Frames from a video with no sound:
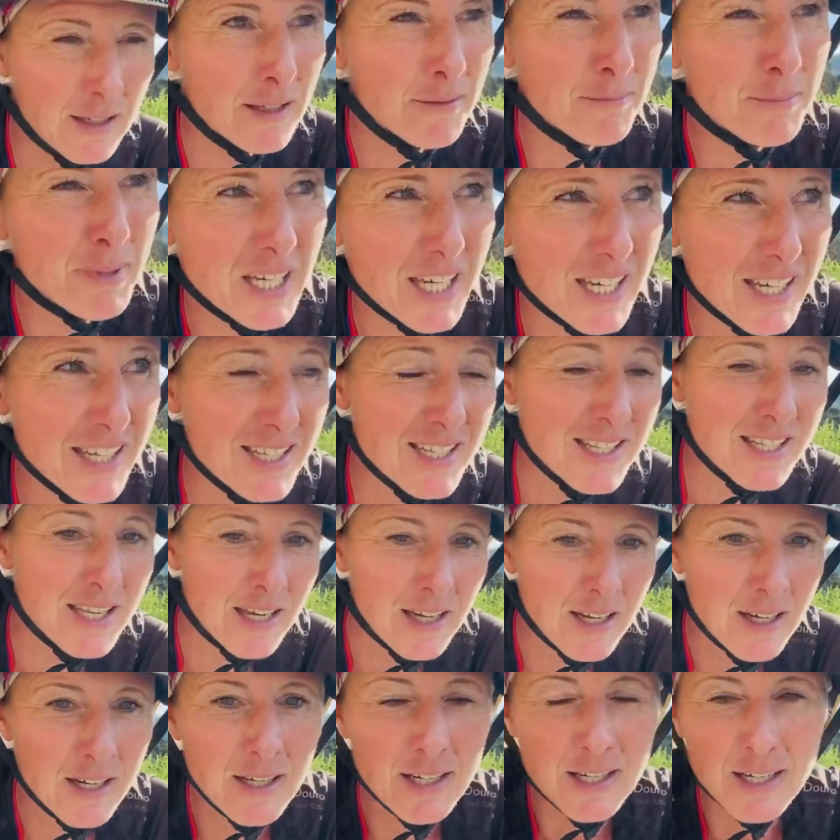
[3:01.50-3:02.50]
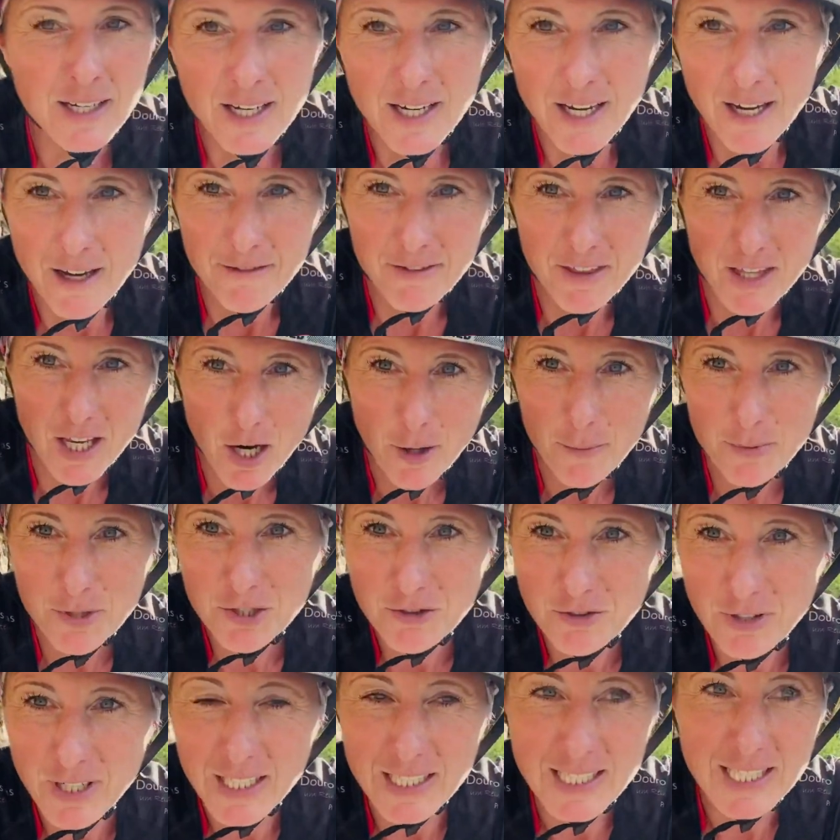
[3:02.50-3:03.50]
because of the
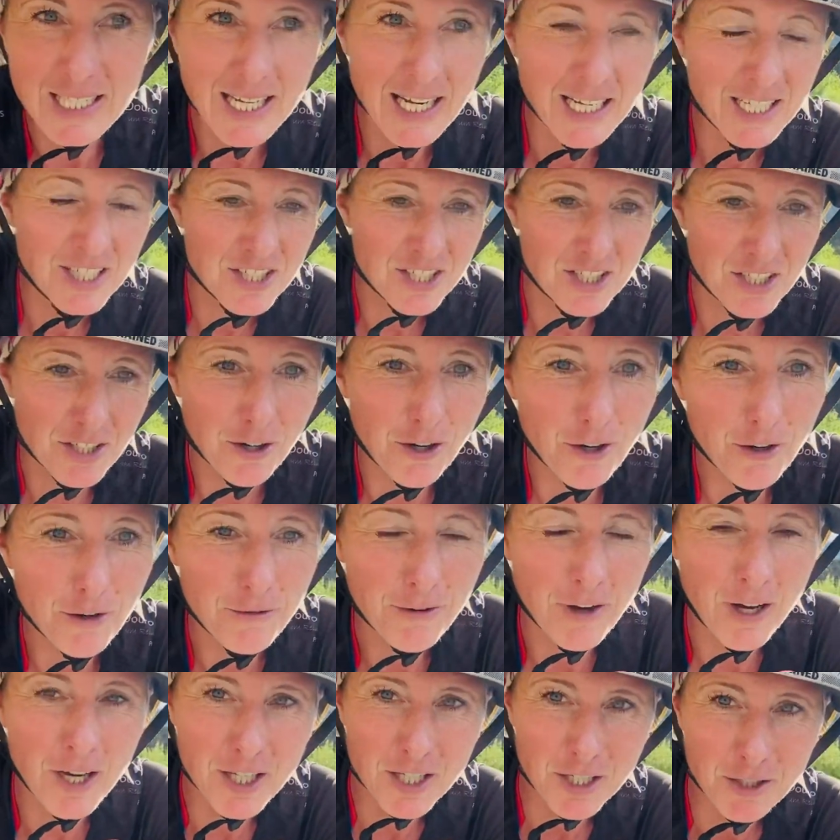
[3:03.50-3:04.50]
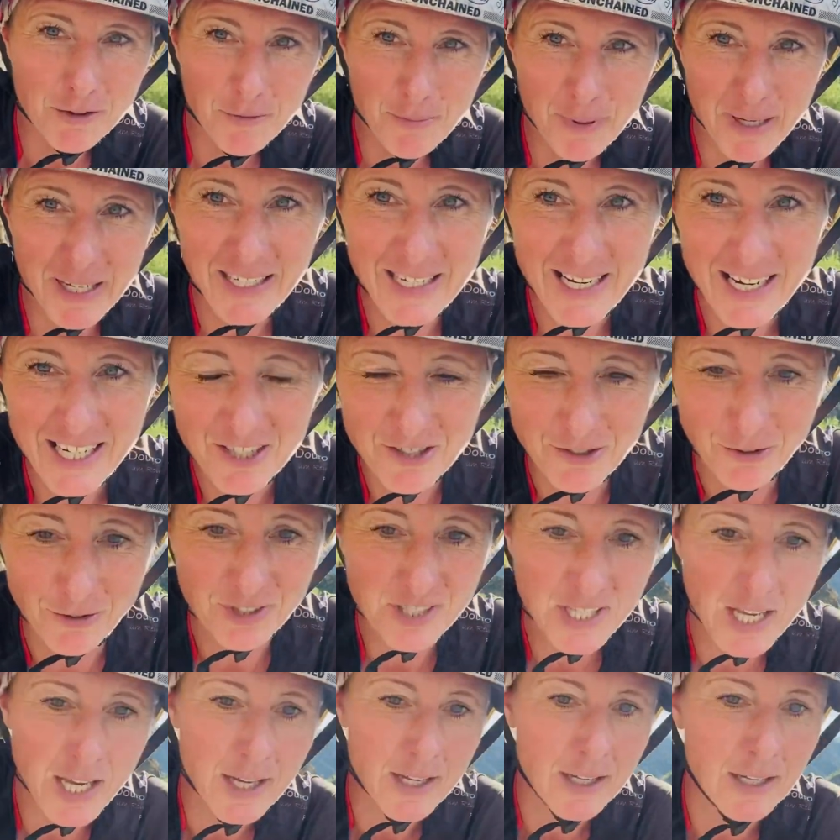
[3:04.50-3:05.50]
arbitrary detention of European
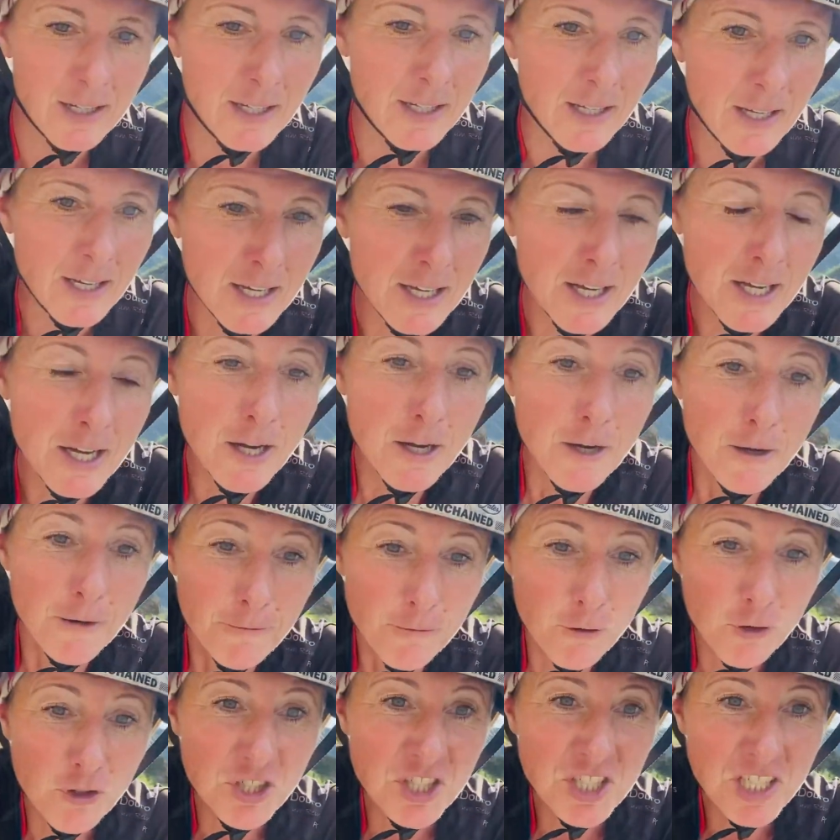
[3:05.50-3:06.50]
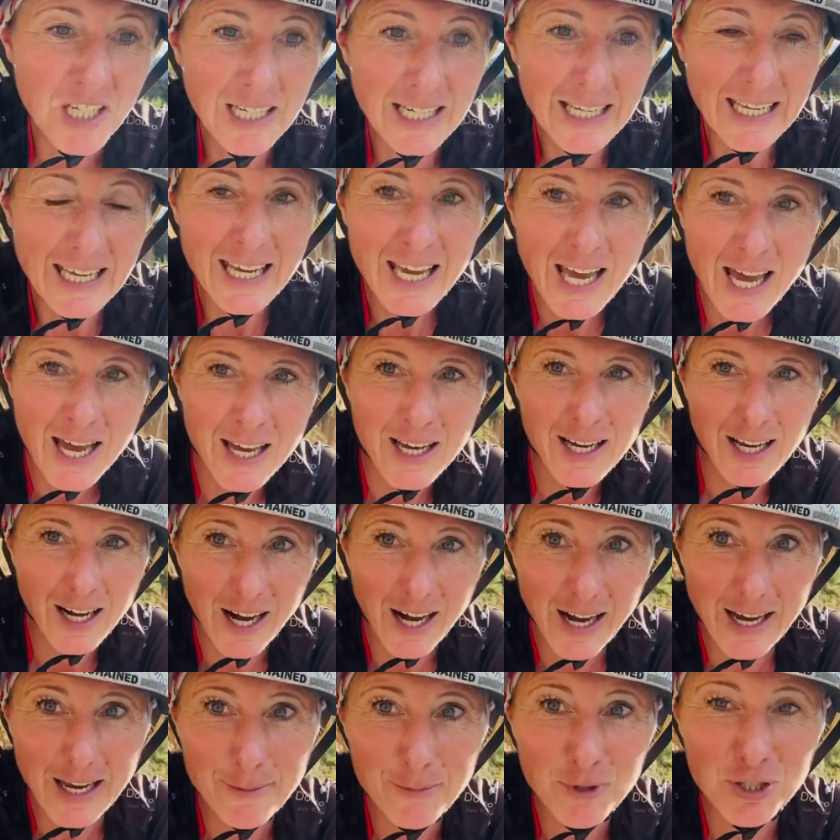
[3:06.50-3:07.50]
nationals. Fortunately,
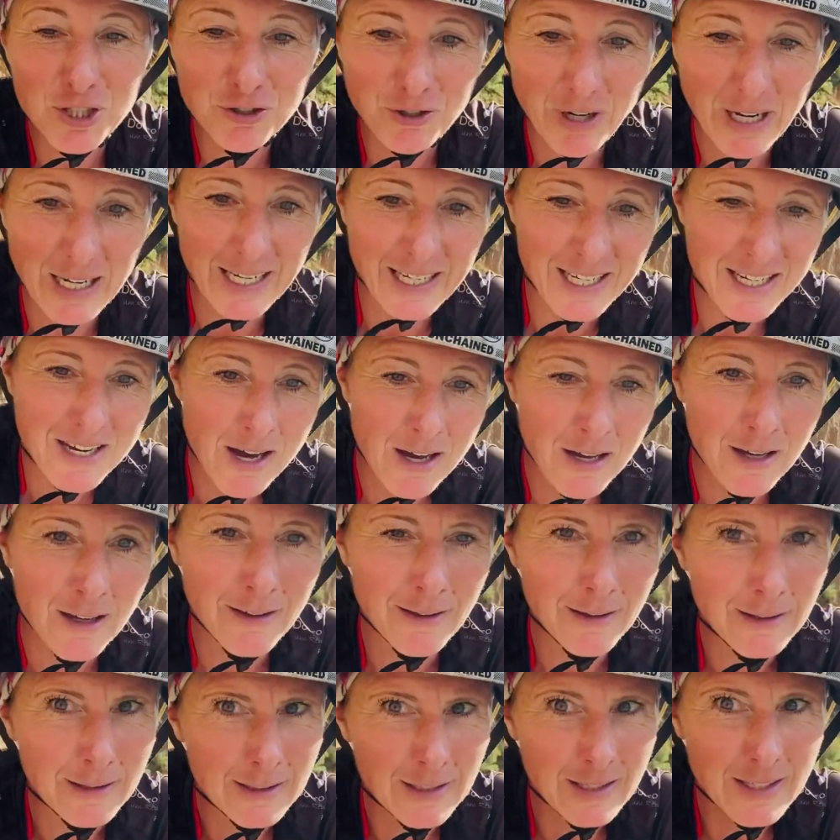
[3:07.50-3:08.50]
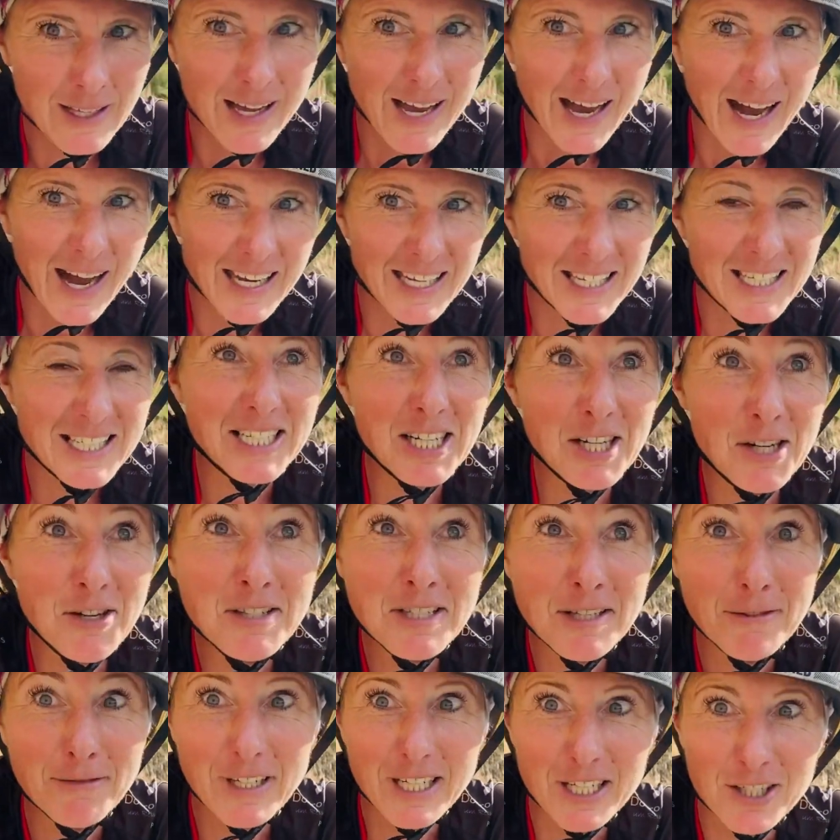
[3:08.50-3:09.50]
I am Australian and
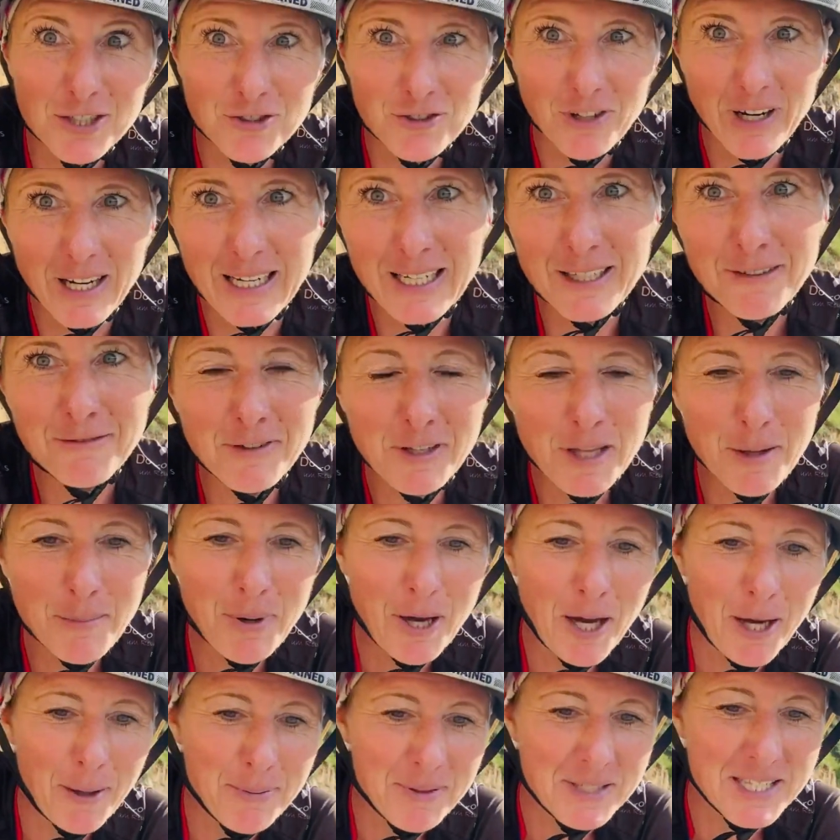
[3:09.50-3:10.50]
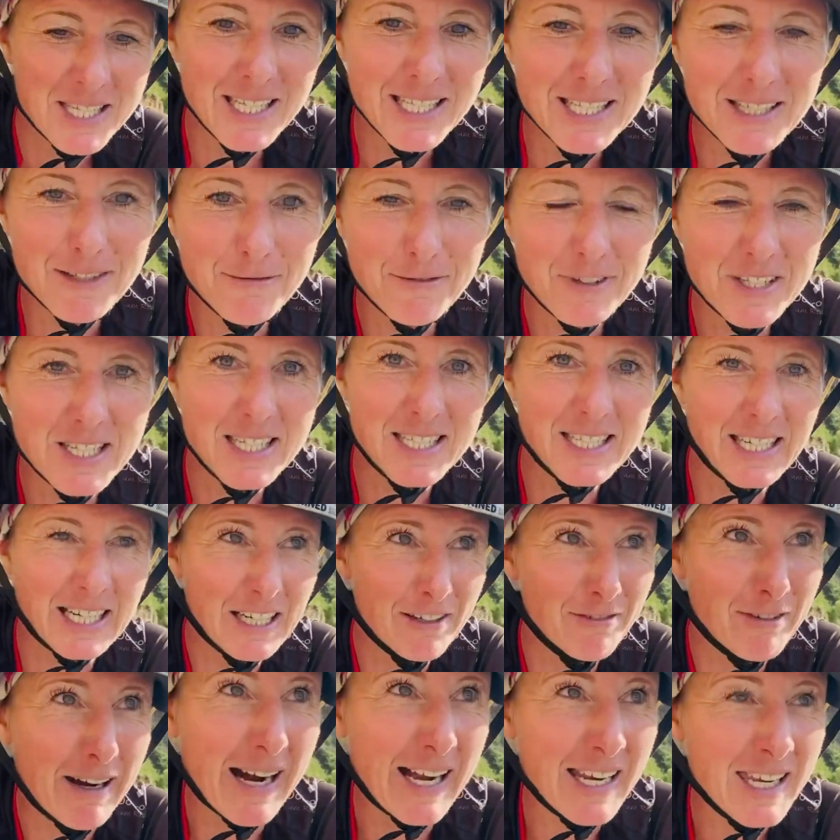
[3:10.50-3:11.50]
exclusively Australian for the purposes of visiting
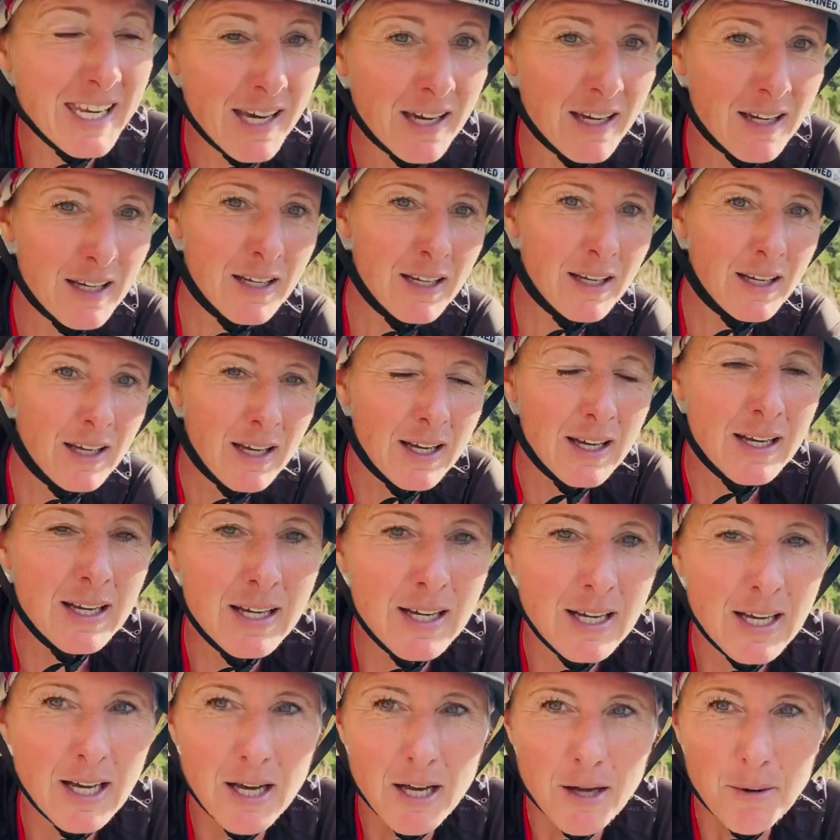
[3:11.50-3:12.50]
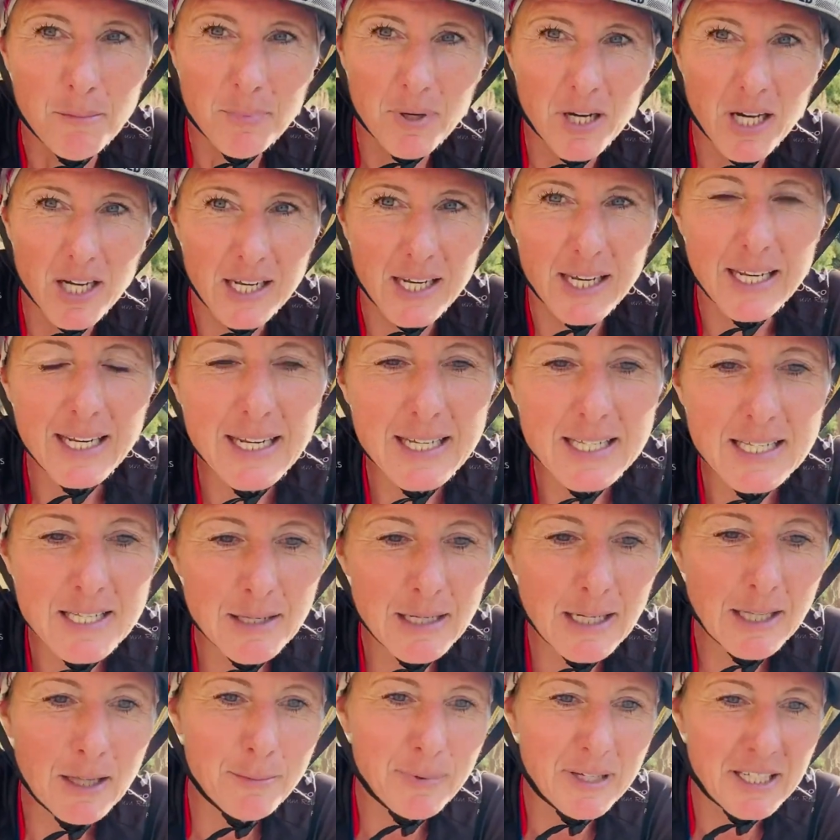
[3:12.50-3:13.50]
Iran, but it is a
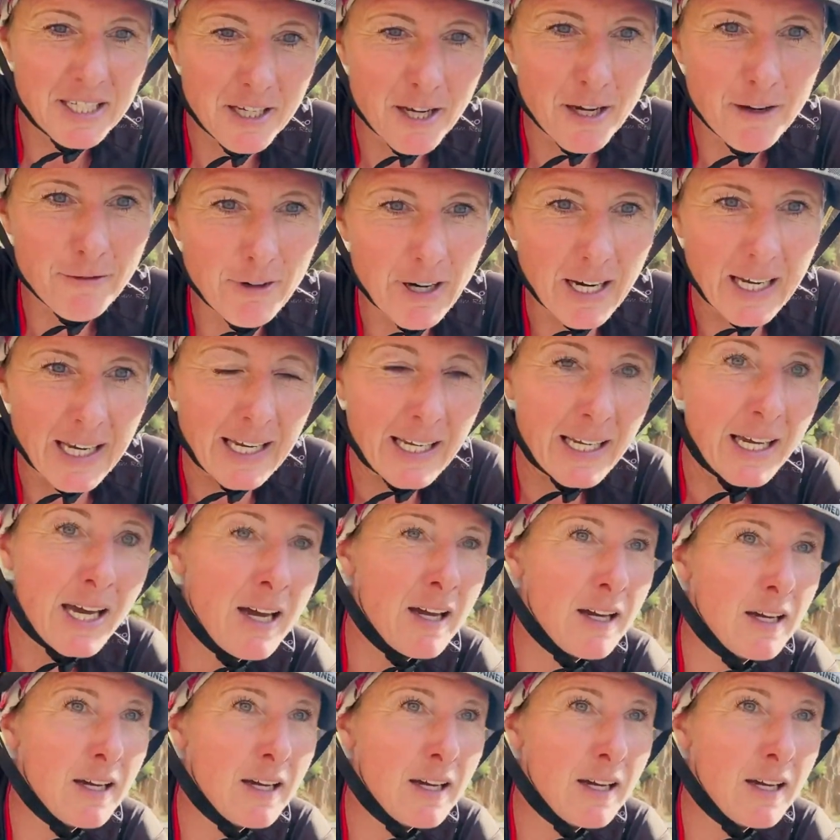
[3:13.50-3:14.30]
little bit nerve-wracking.